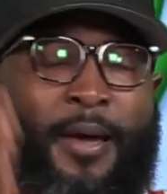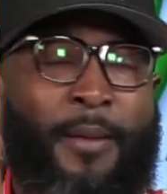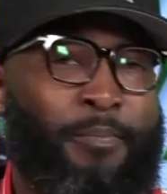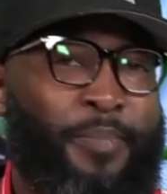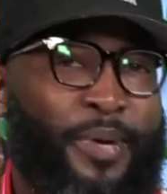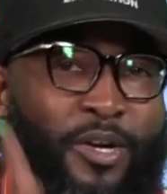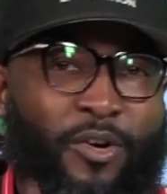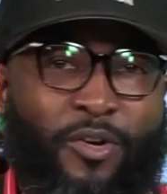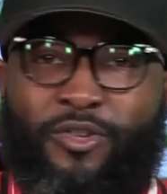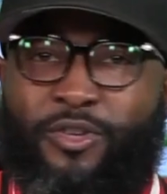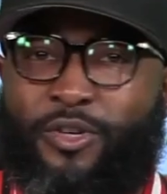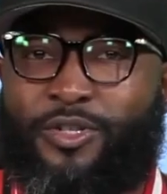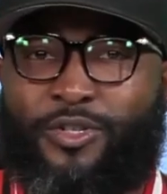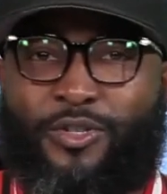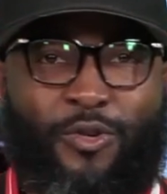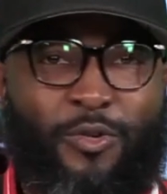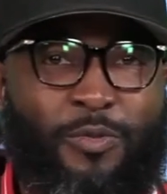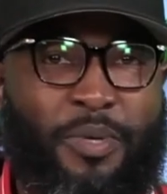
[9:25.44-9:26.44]
Be on your
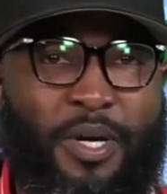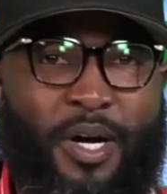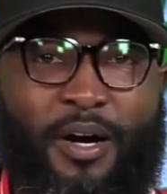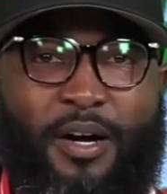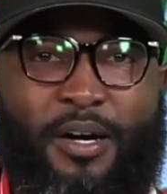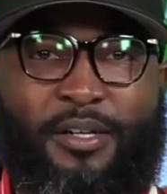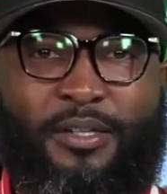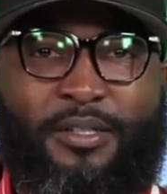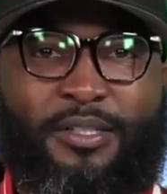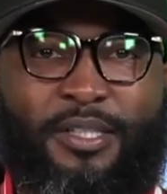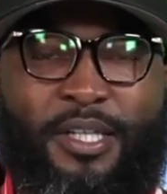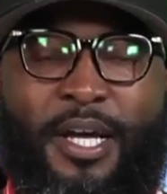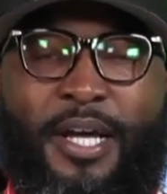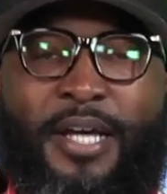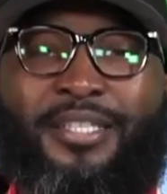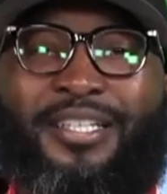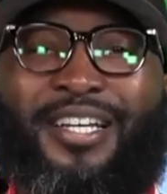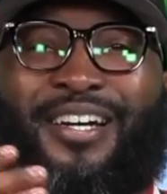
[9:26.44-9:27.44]
Zoom calls
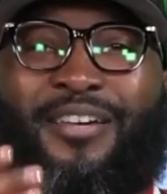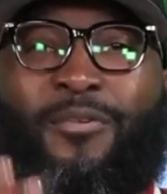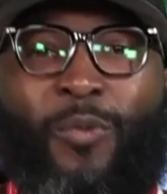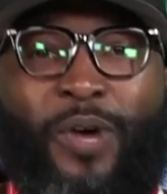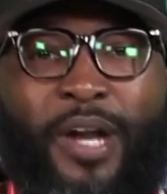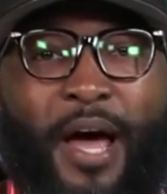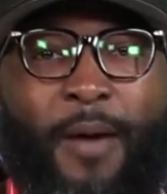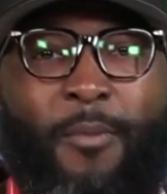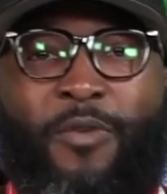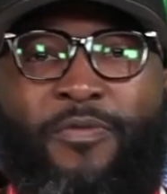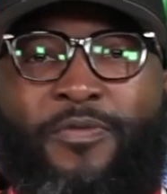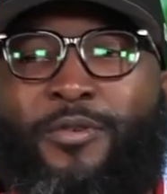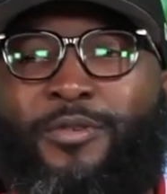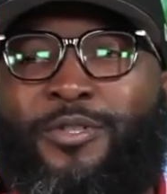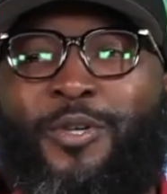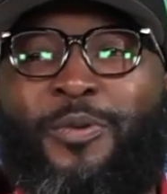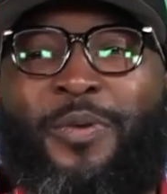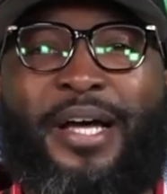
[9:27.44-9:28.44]
to what I refer
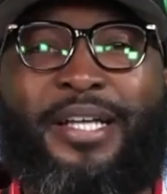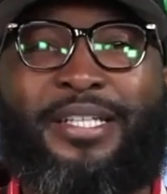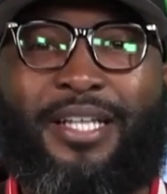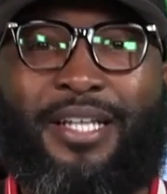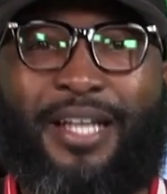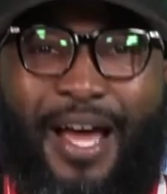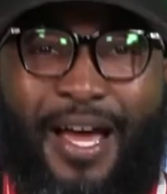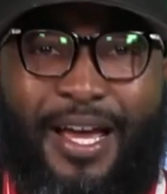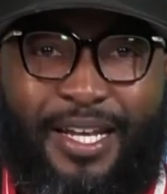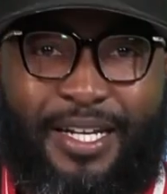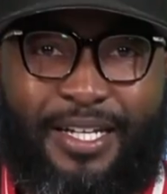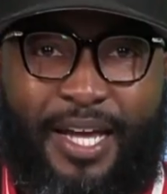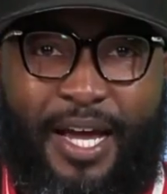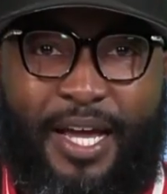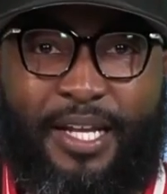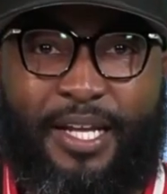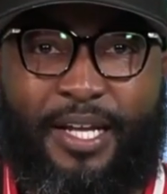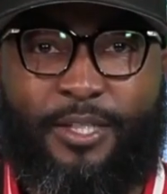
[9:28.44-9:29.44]
to as client
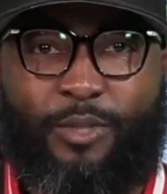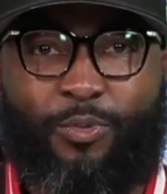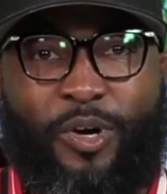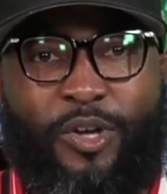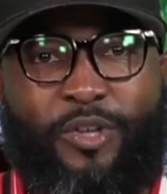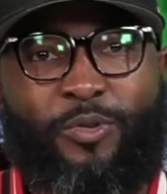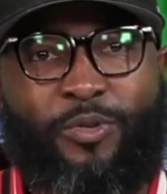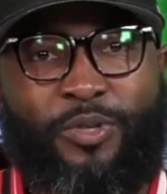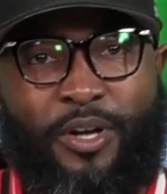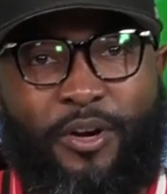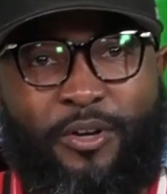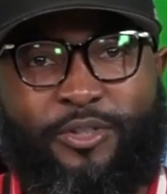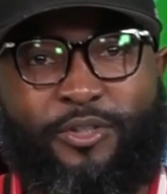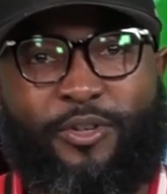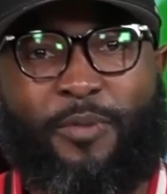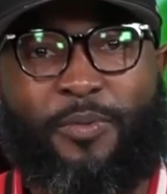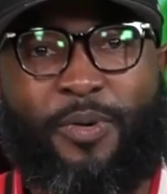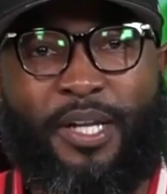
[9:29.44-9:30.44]
dating. It's where you
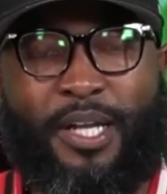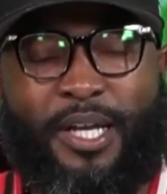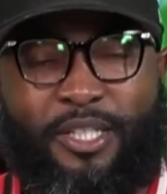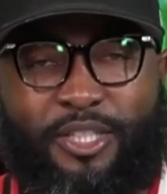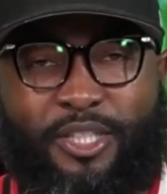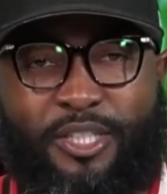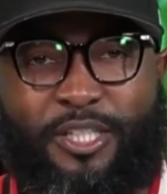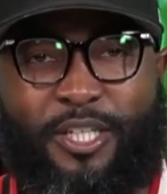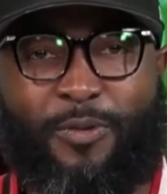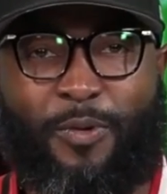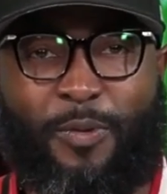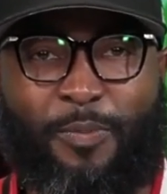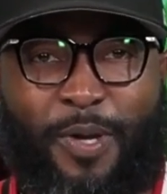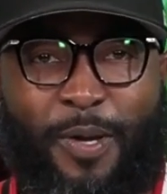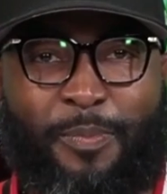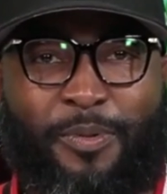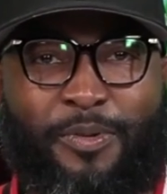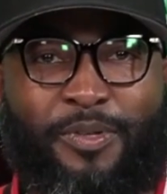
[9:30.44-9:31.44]
nurture a relationship with
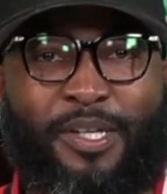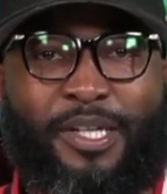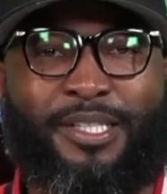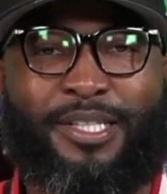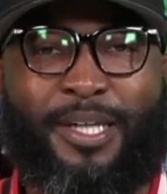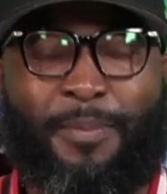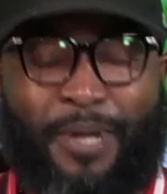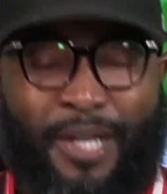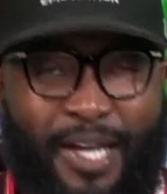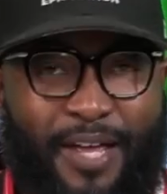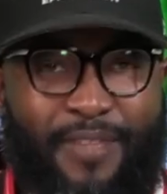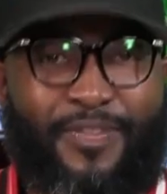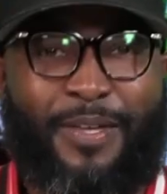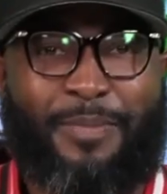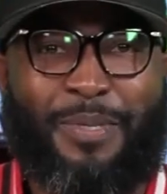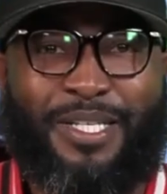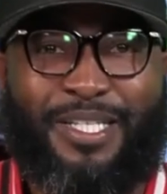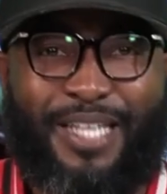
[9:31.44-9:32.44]
people to get
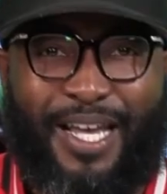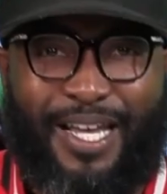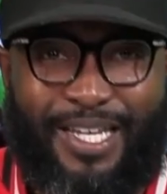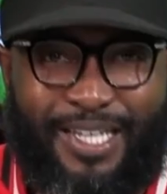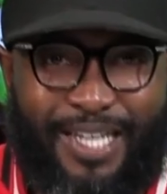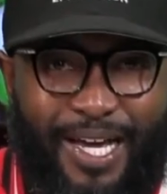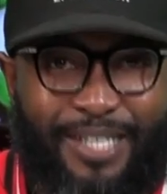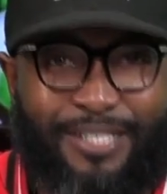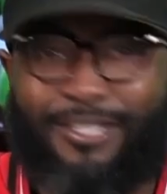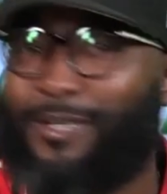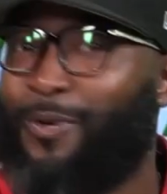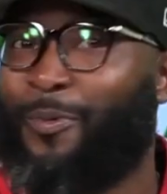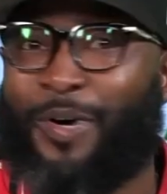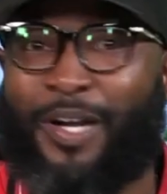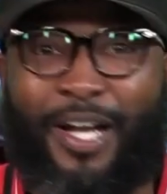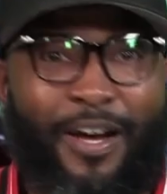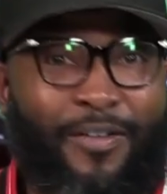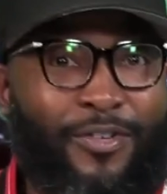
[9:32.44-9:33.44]
them to say yes to
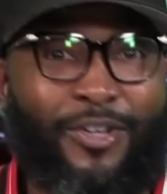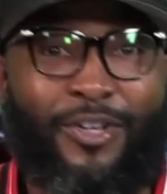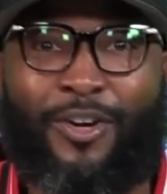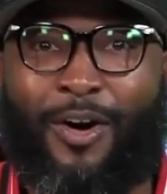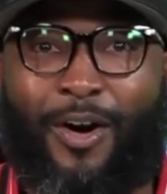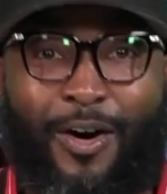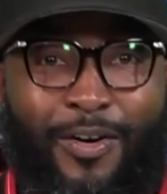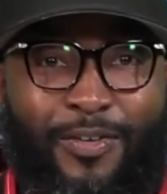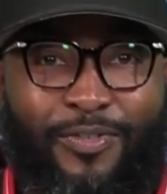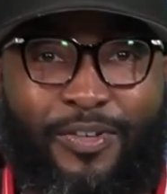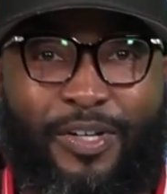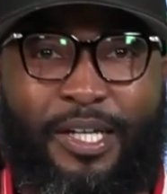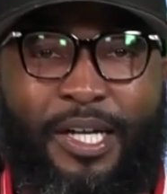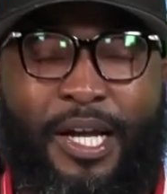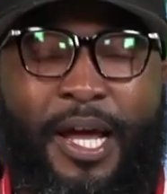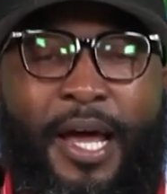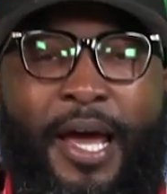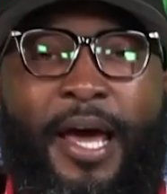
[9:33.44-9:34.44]
whatever you're offering.
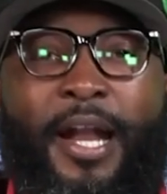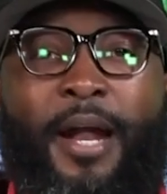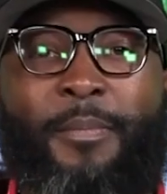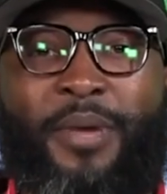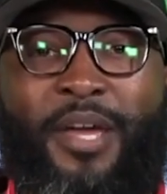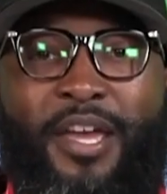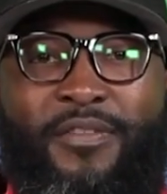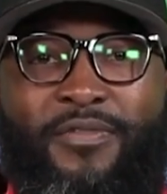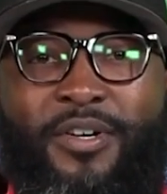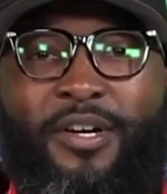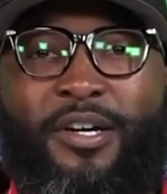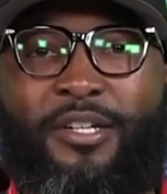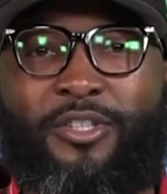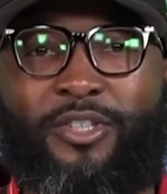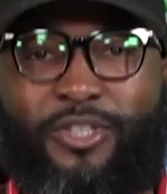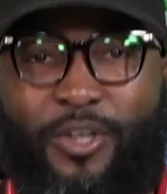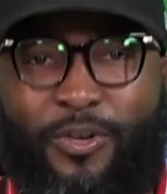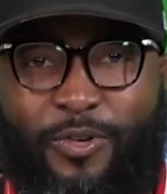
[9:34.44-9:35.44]
And I'm even going to
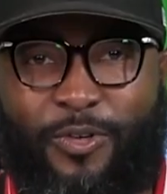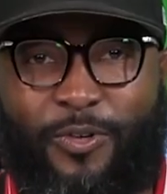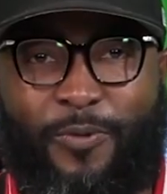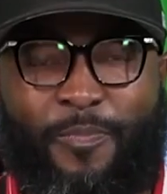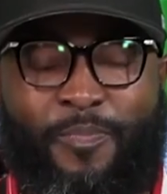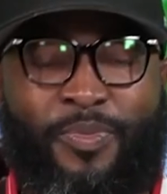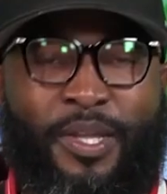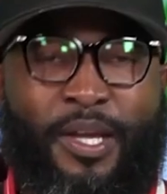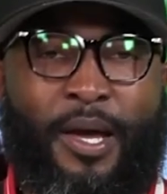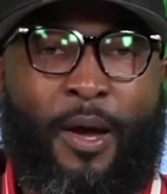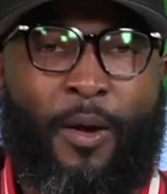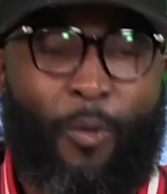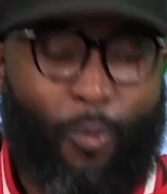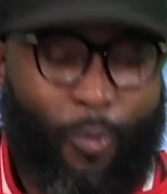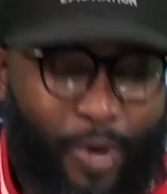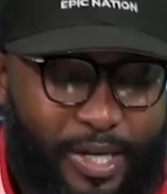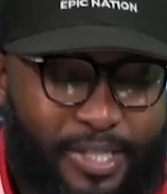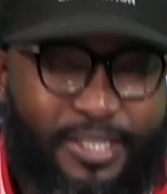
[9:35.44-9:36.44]
show you
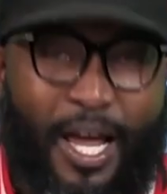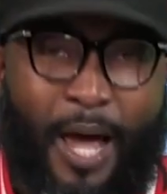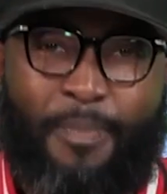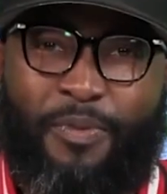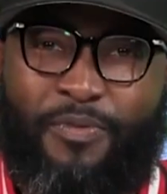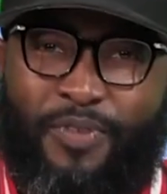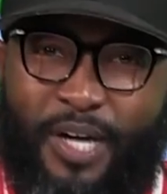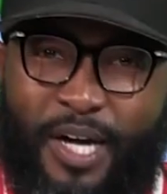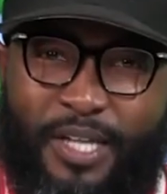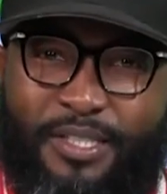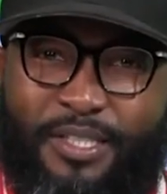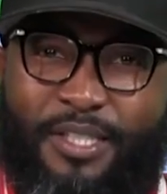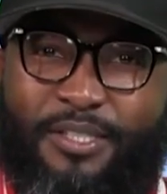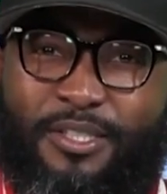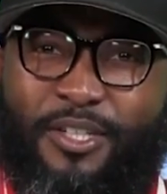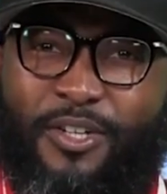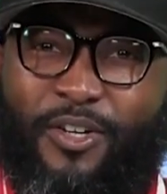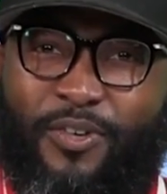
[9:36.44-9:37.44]
what type of content
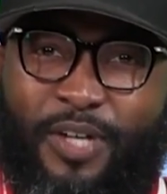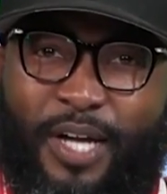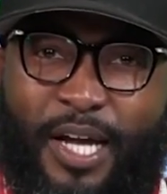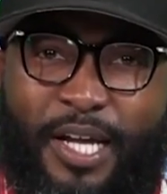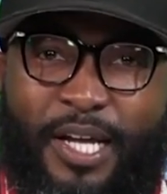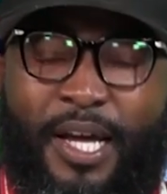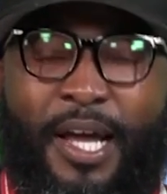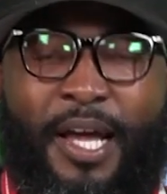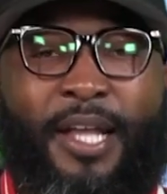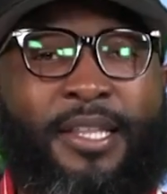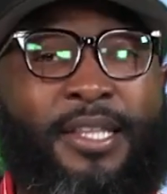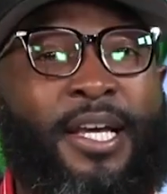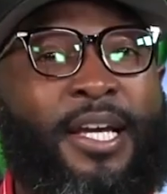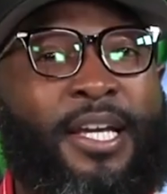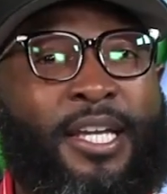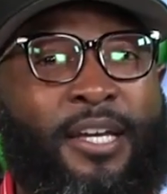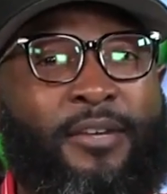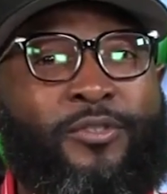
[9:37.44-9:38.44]
to create
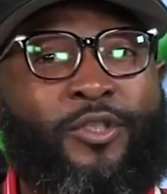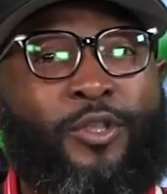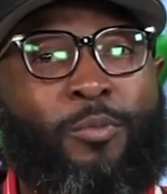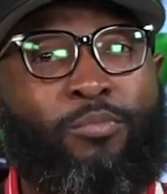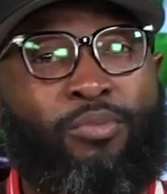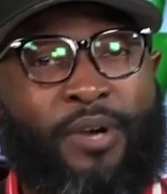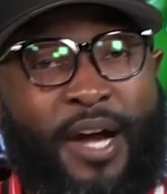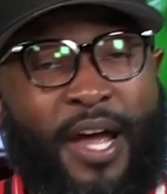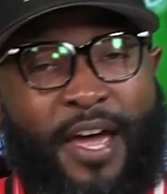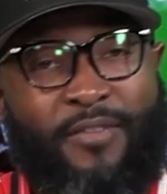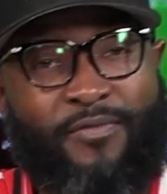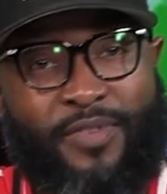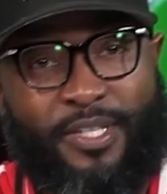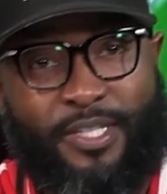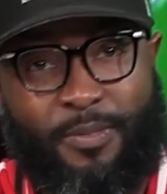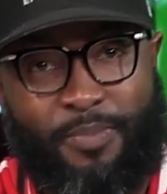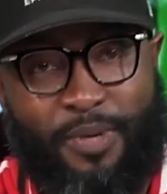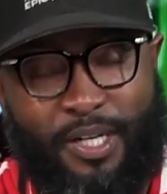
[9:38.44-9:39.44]
that gives you brand
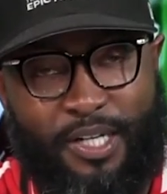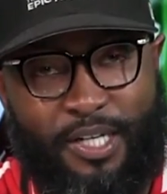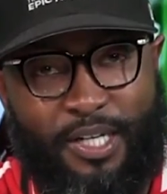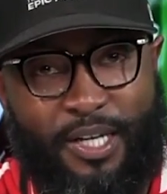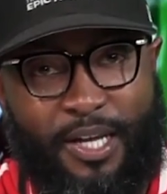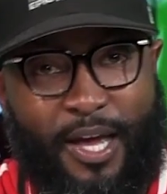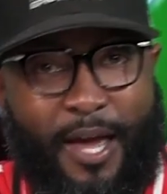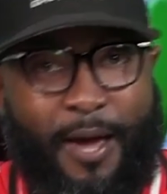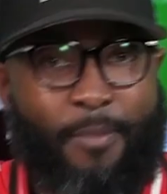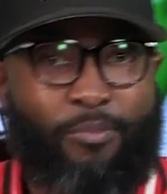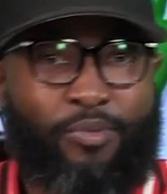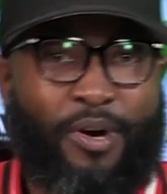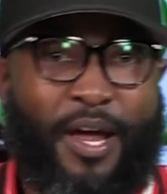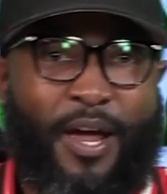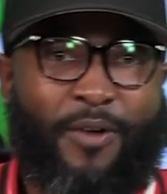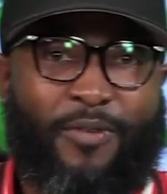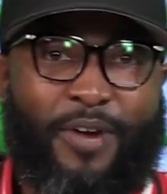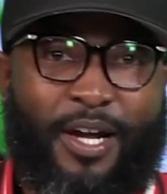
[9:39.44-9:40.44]
visibility and
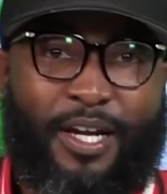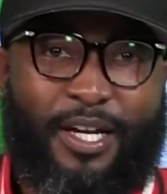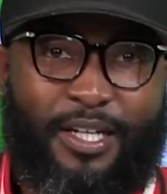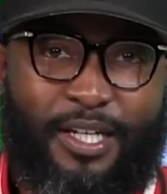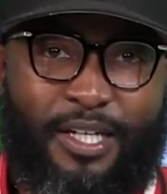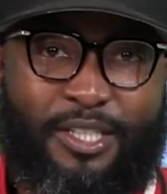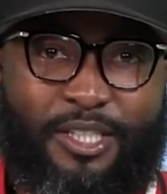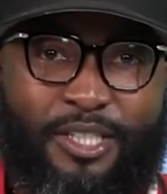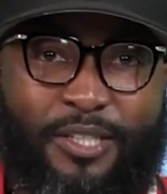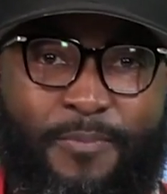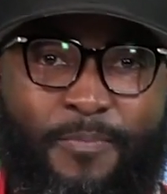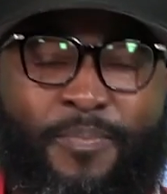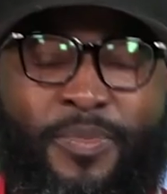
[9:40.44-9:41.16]
brand recognition.